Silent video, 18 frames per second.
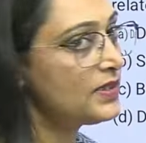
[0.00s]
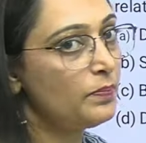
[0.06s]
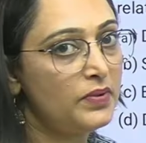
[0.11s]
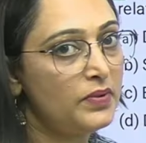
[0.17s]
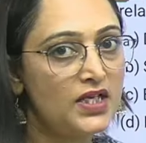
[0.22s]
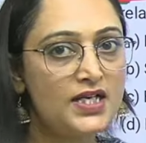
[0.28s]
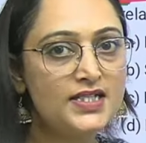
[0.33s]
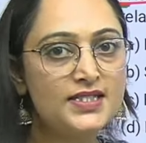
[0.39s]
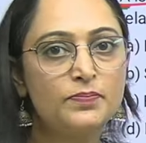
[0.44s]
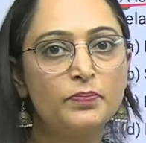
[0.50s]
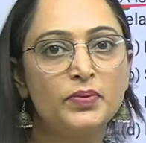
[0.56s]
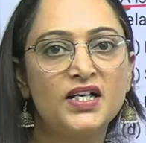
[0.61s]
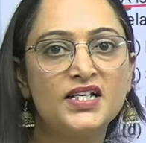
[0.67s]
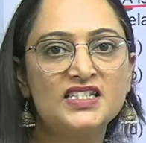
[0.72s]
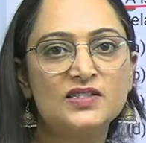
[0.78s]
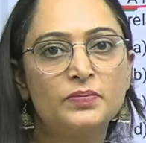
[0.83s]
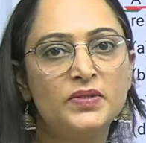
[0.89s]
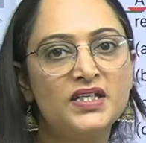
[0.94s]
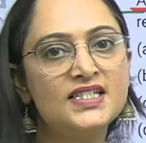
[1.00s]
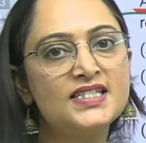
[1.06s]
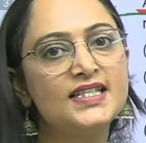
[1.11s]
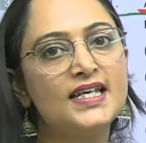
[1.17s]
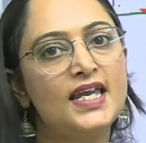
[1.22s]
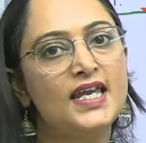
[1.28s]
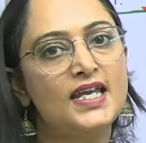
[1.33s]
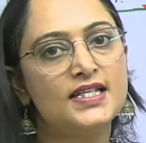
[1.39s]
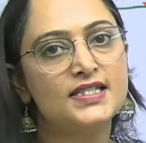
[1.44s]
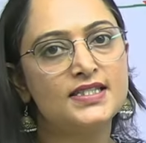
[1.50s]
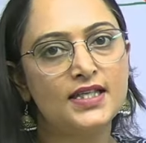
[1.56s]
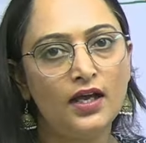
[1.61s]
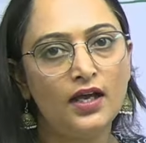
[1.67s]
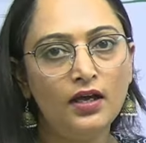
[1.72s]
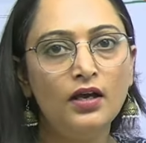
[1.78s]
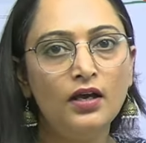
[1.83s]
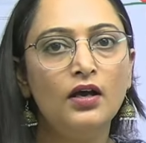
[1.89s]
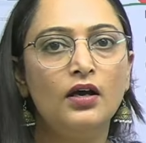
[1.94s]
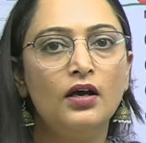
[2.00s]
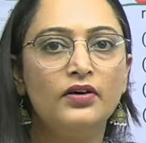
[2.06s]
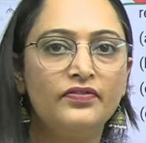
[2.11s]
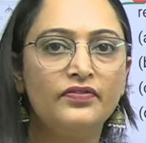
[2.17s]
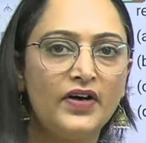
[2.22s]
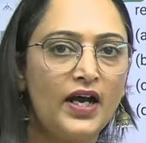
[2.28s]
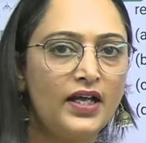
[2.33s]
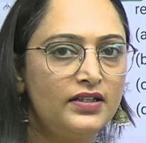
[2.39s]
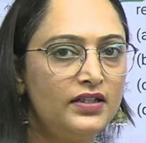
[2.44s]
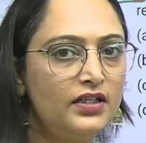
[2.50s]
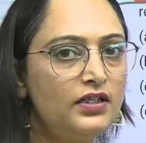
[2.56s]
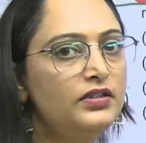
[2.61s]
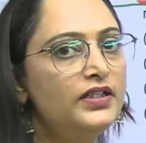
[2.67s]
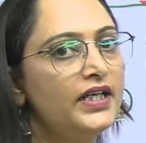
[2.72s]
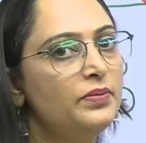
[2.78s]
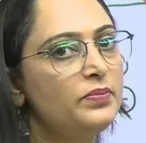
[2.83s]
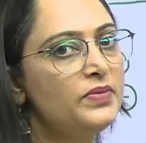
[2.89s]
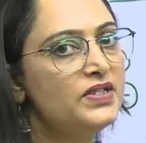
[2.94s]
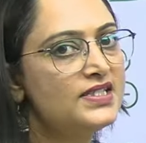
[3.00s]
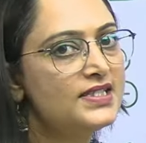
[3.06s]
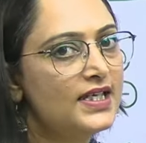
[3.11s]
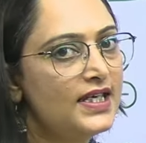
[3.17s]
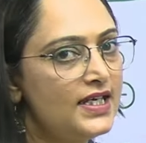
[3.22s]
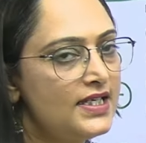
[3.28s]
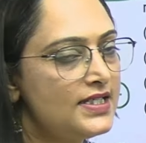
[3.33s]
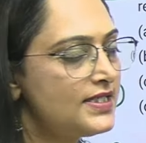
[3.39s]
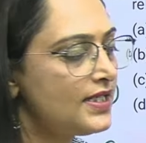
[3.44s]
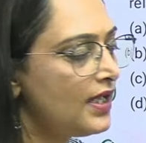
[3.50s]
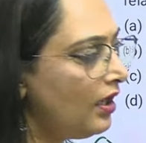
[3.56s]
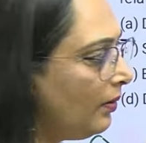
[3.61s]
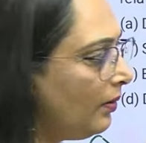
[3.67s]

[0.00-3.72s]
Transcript: plus. Plus means A is a father. That means A is a